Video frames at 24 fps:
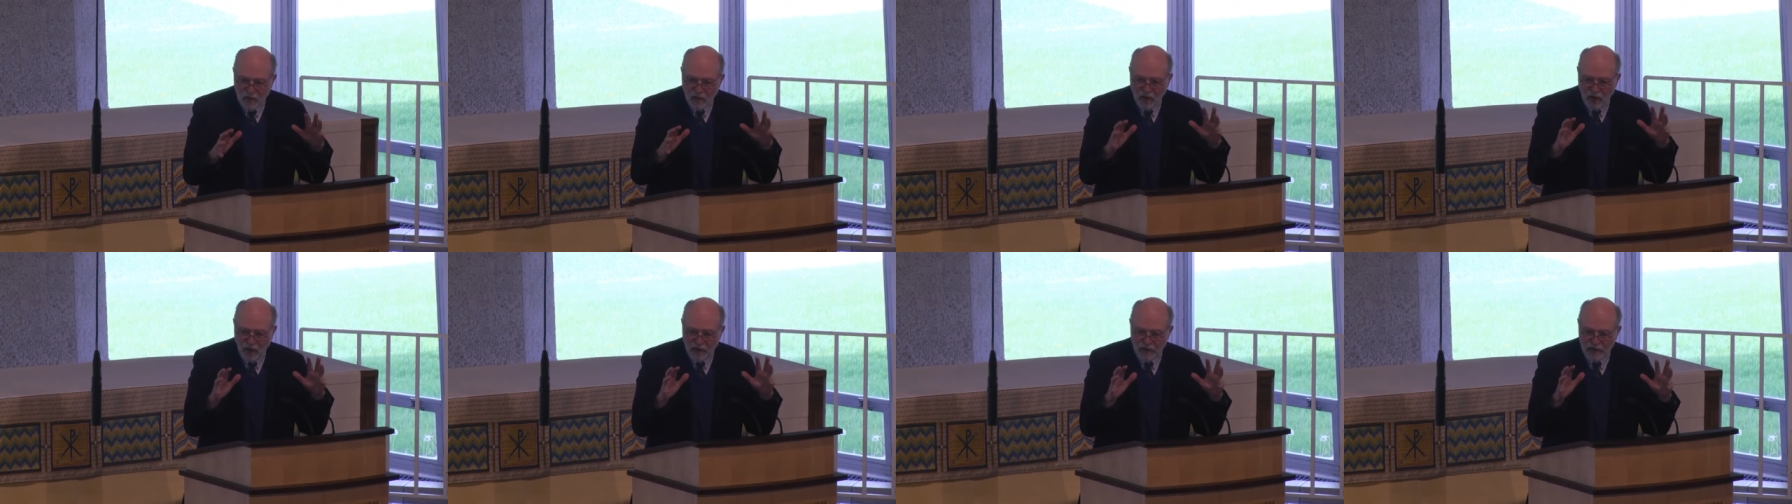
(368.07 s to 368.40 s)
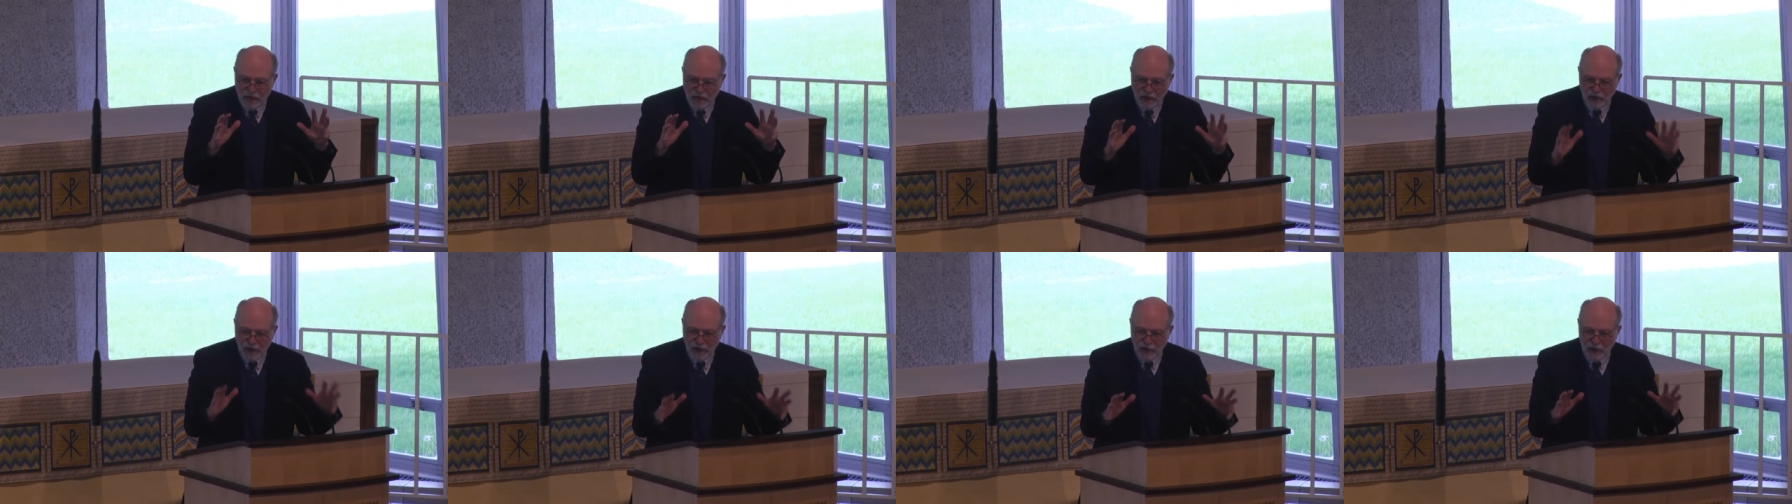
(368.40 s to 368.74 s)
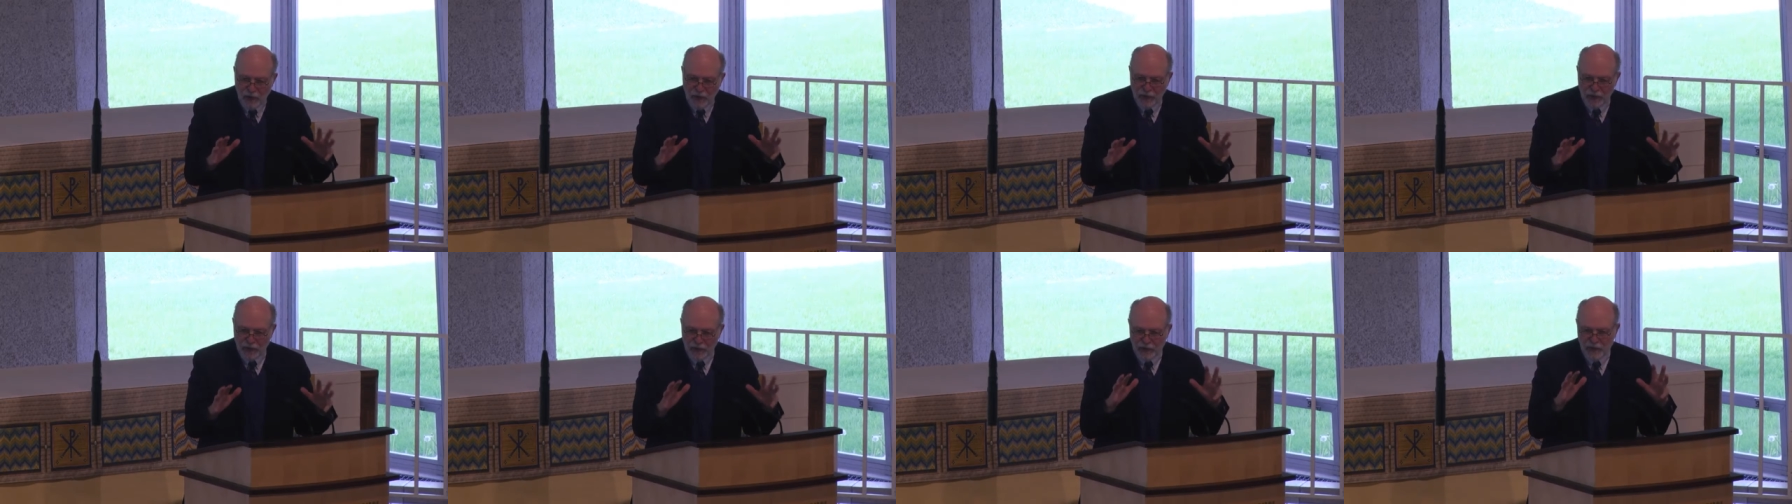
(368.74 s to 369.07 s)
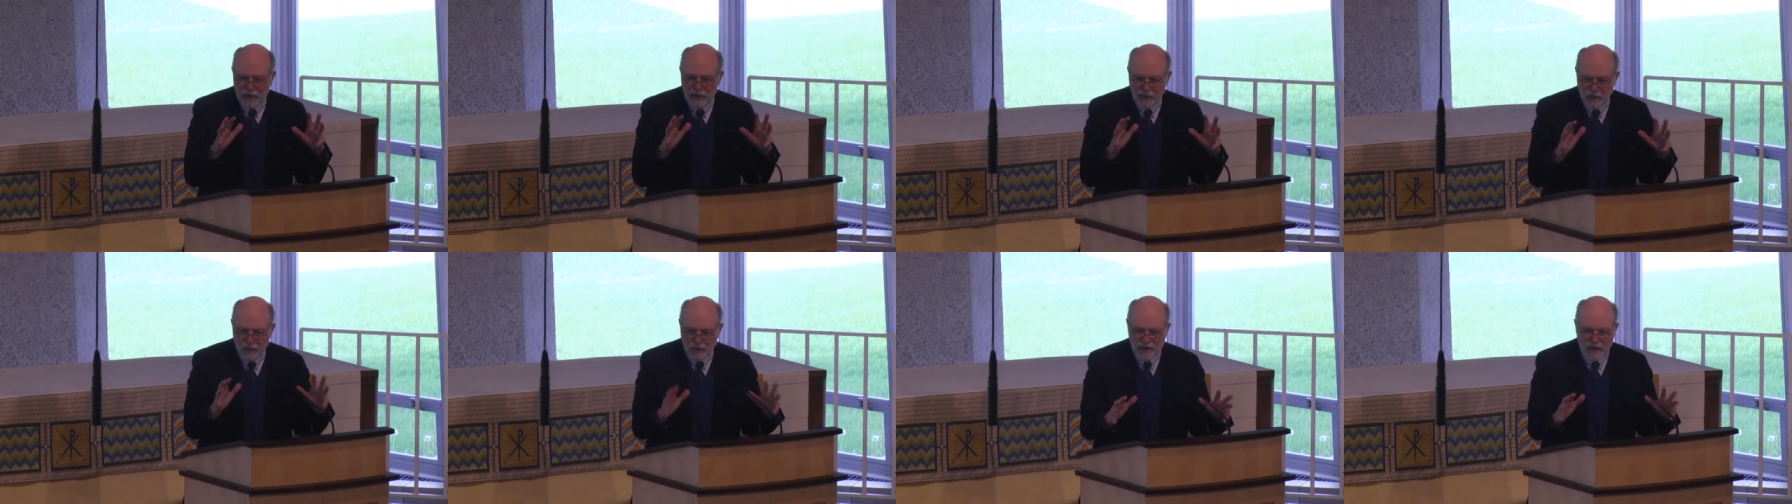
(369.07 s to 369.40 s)
on the
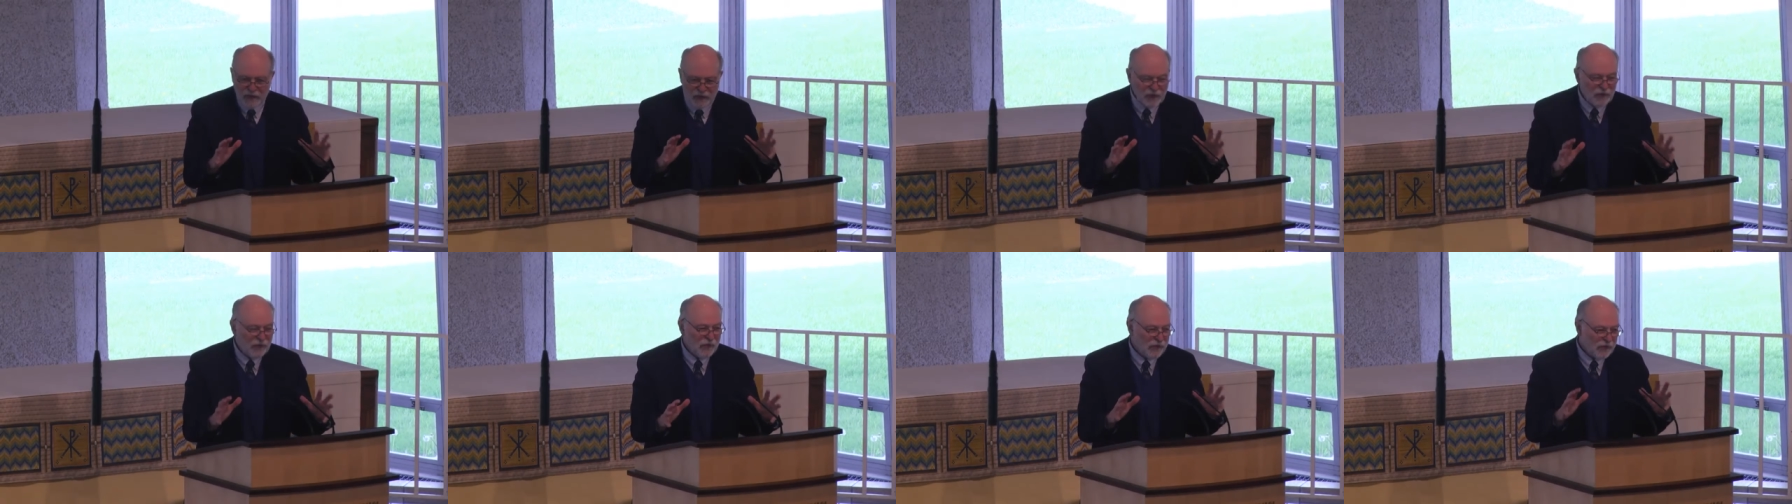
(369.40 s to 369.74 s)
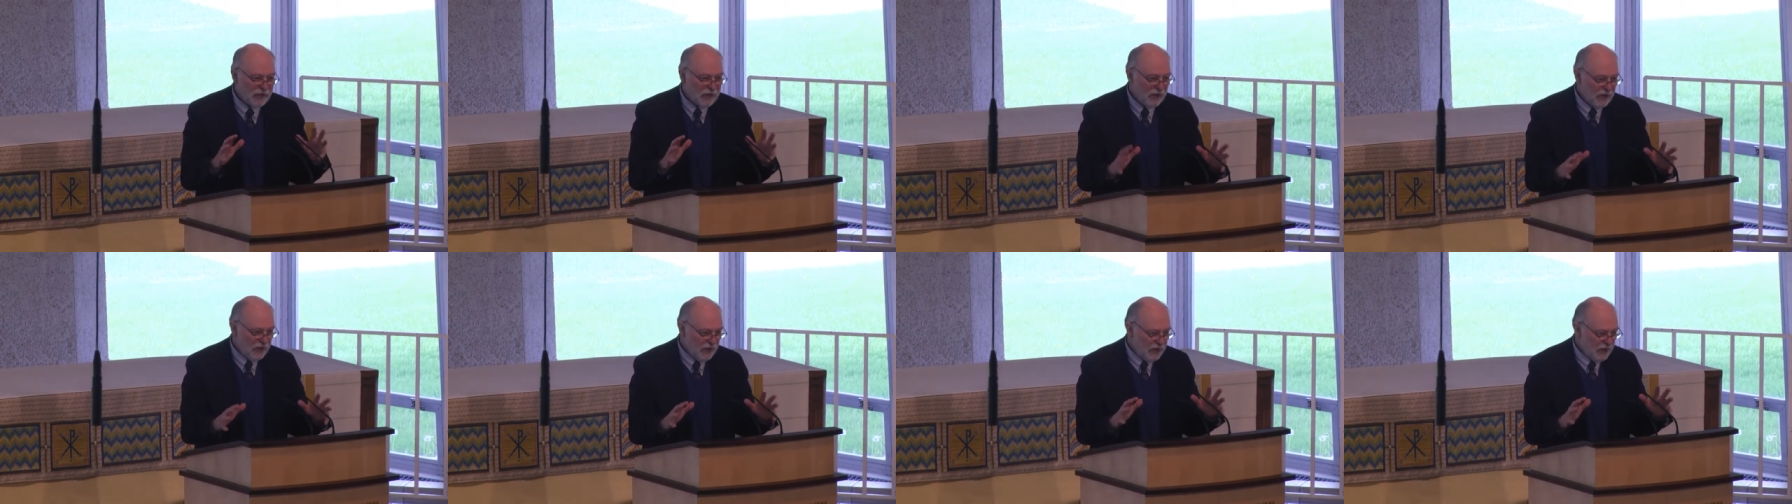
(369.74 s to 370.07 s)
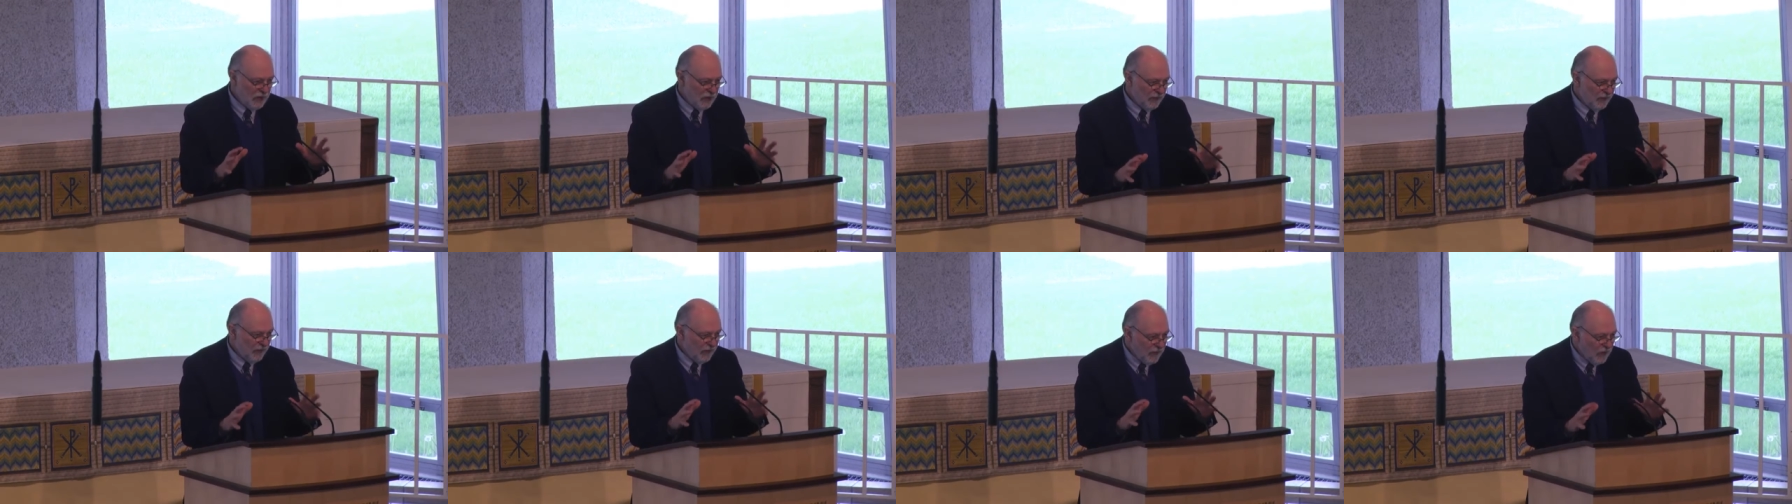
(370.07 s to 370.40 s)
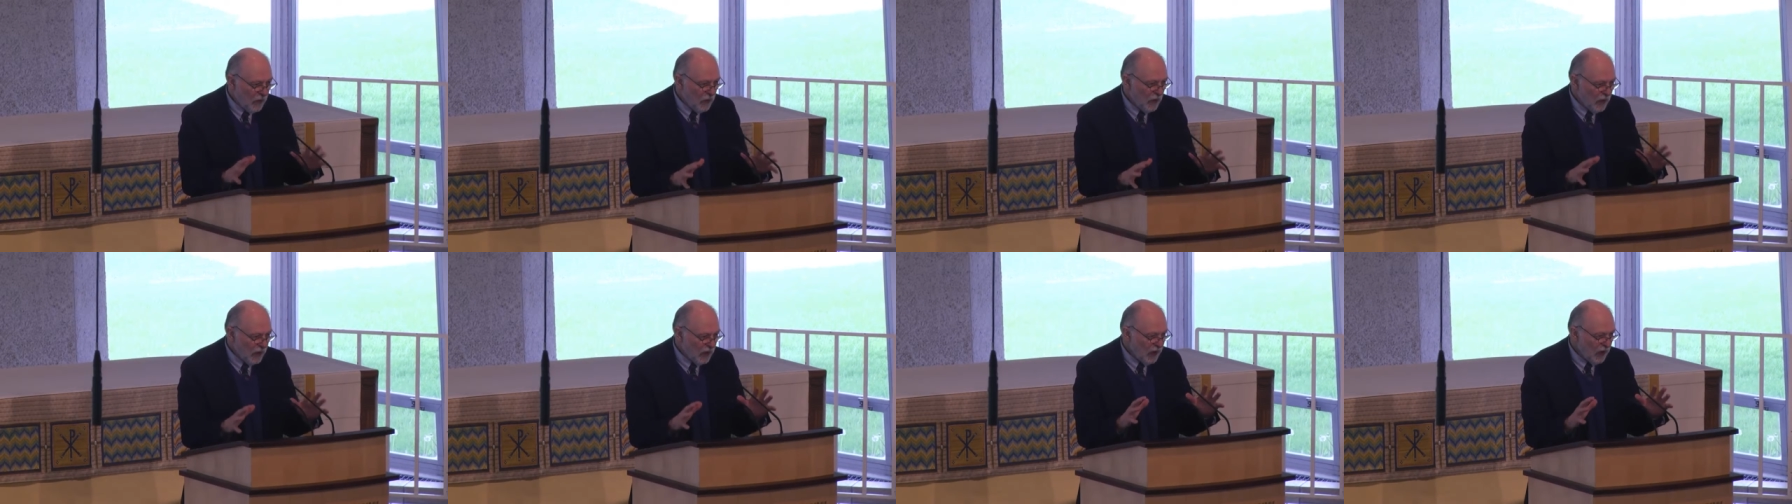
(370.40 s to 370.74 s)
Lutheran resources
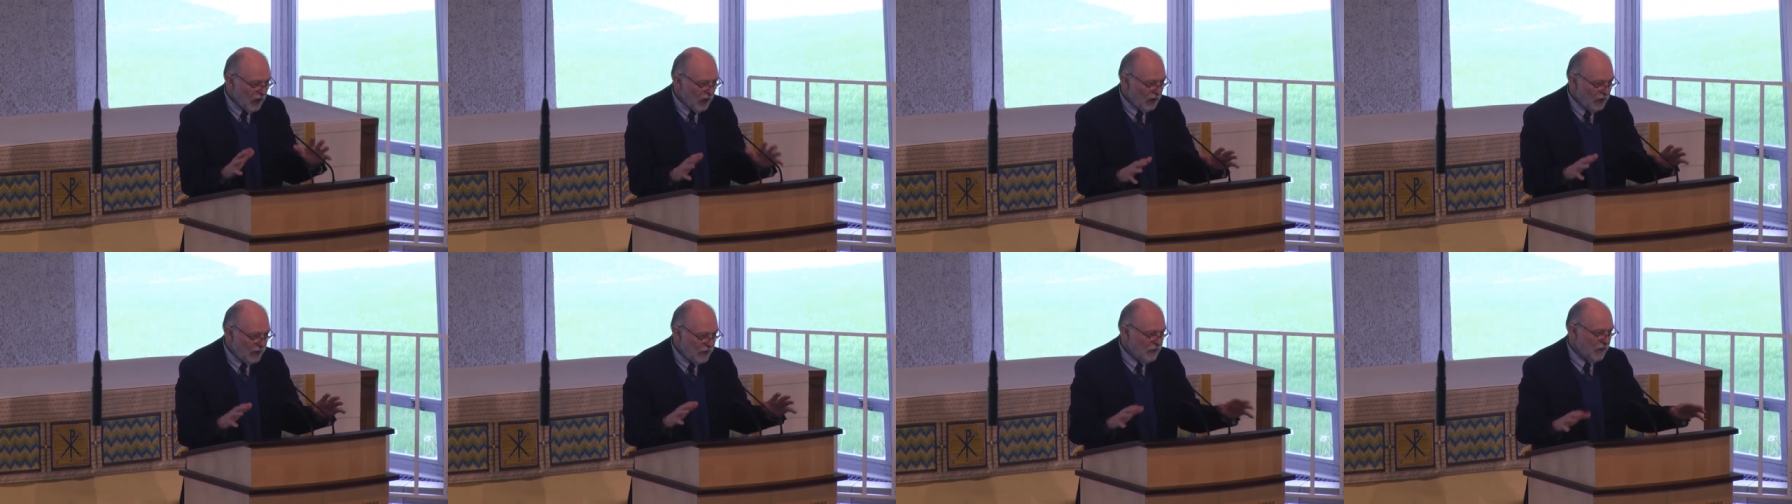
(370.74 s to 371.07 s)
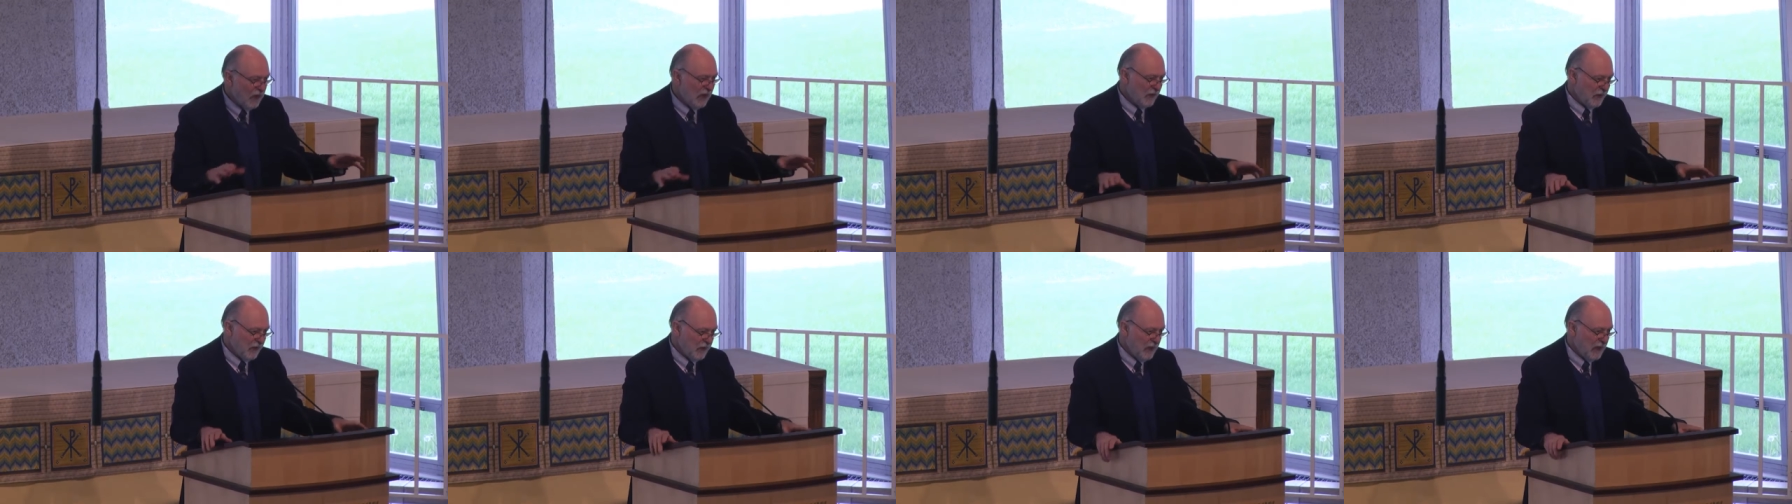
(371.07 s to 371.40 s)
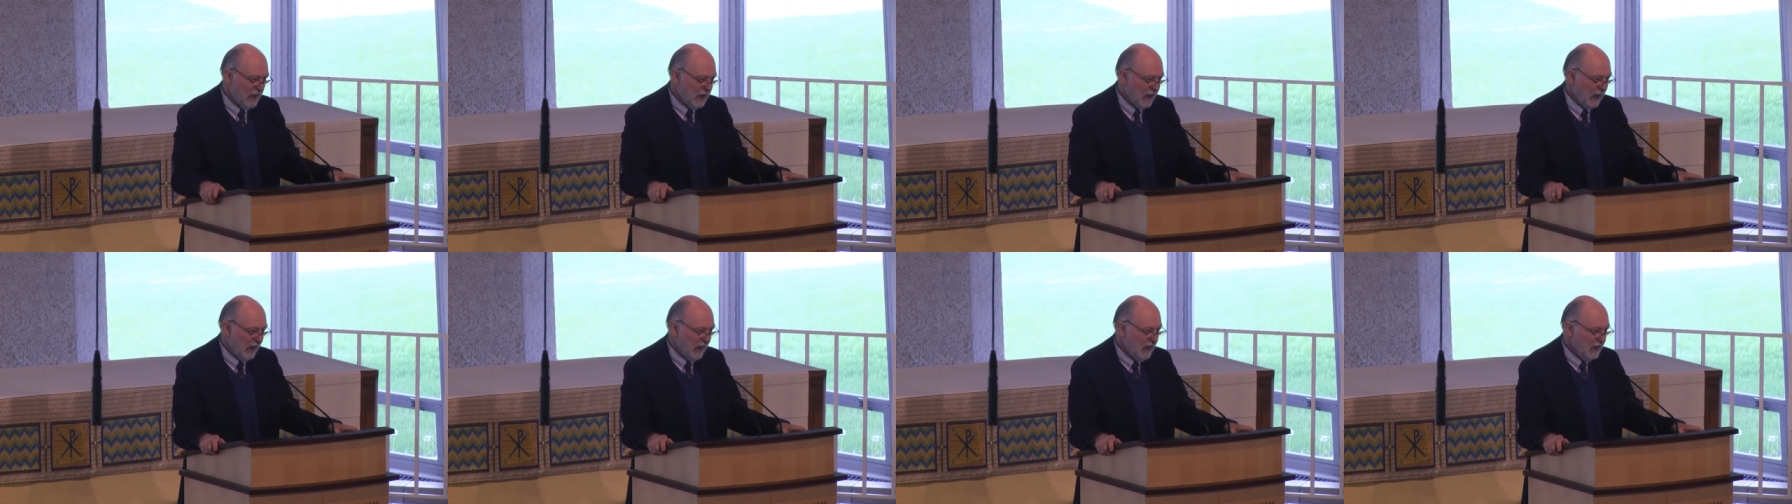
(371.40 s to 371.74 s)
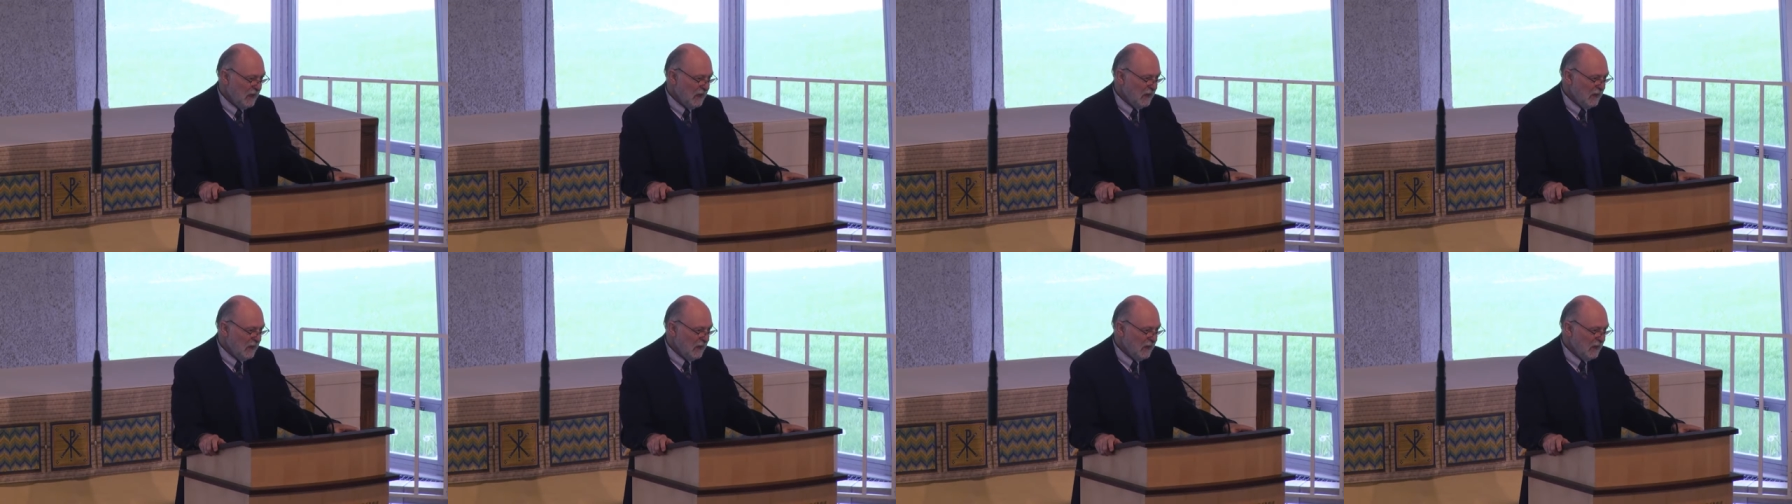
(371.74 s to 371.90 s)
for addressing